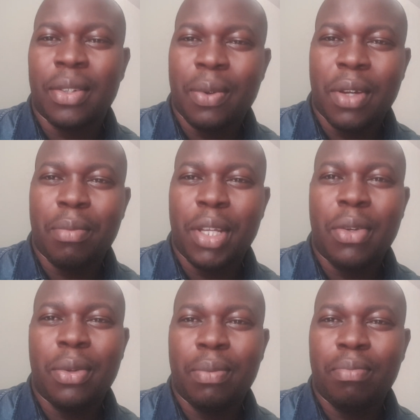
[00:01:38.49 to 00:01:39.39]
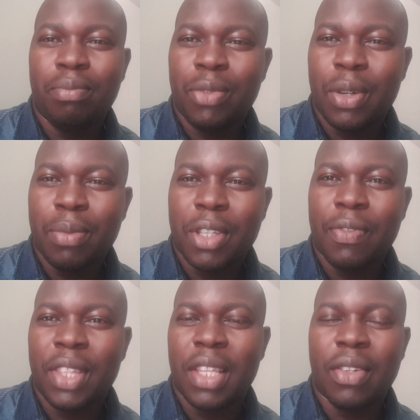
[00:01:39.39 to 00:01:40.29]
One bedroom from
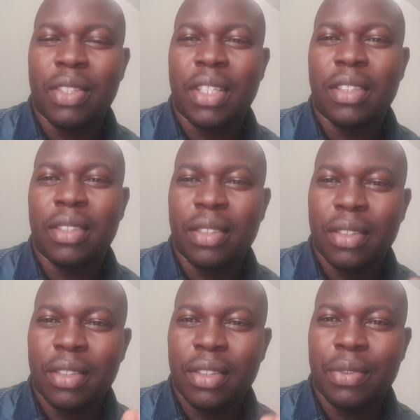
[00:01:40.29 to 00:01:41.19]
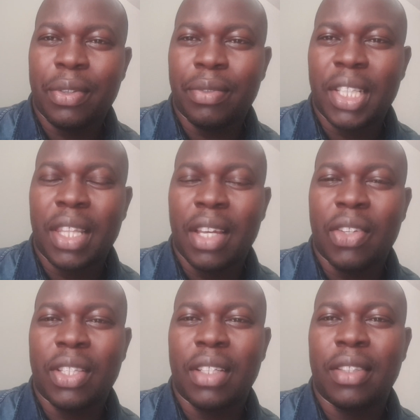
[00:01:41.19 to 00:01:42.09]
7,000 to
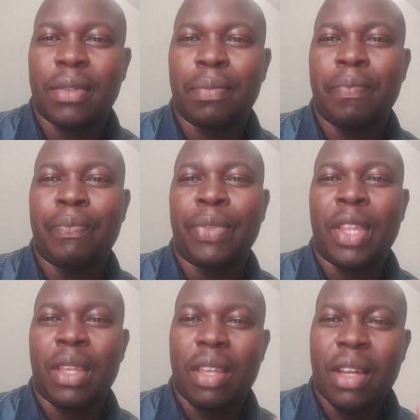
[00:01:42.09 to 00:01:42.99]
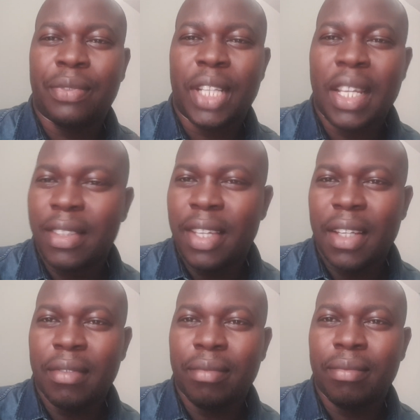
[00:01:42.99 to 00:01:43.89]
15,000. You have
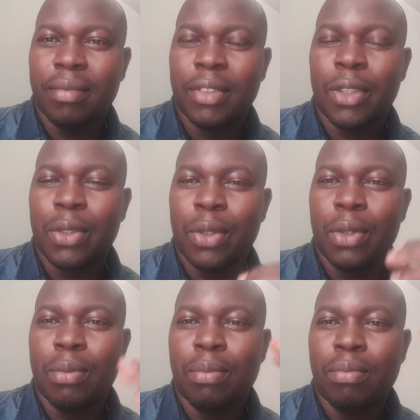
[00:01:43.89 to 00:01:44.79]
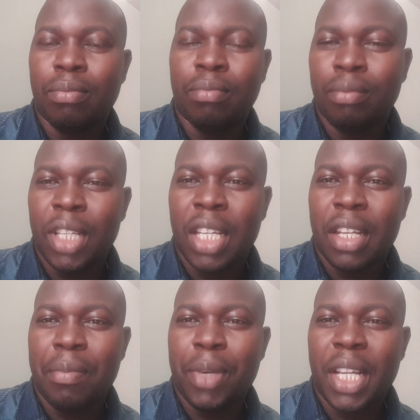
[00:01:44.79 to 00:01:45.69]
Tasia, so
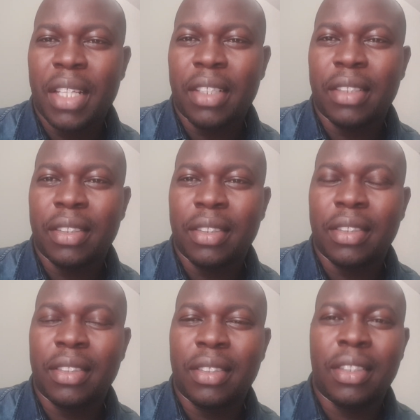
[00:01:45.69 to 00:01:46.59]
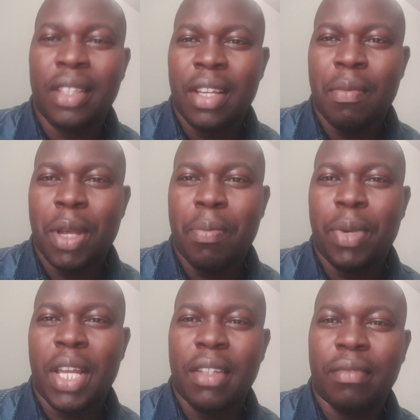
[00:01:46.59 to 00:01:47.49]
neighboring
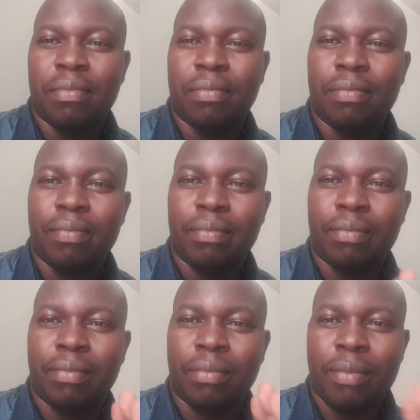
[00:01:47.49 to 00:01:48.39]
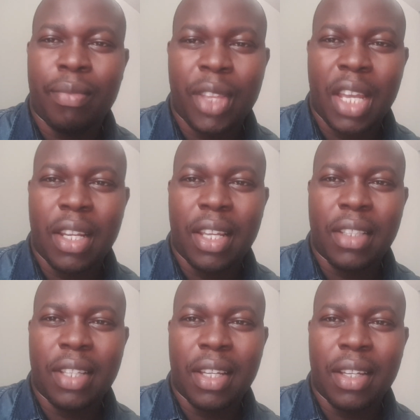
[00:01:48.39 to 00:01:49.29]
Pipeline, can
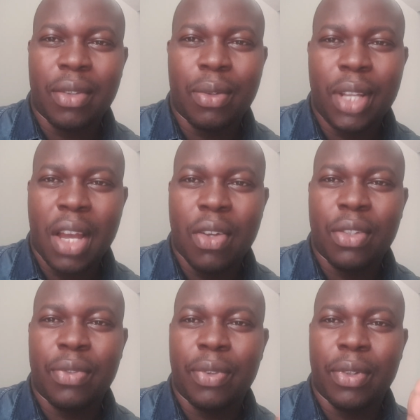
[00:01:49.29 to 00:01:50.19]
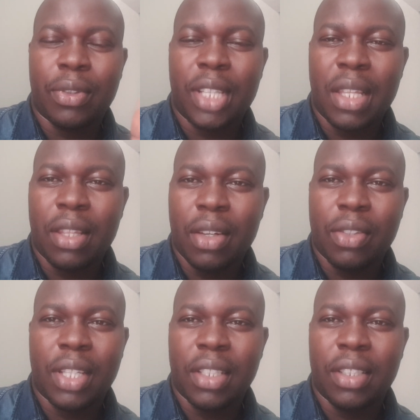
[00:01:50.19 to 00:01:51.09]
get a good house for 10,000.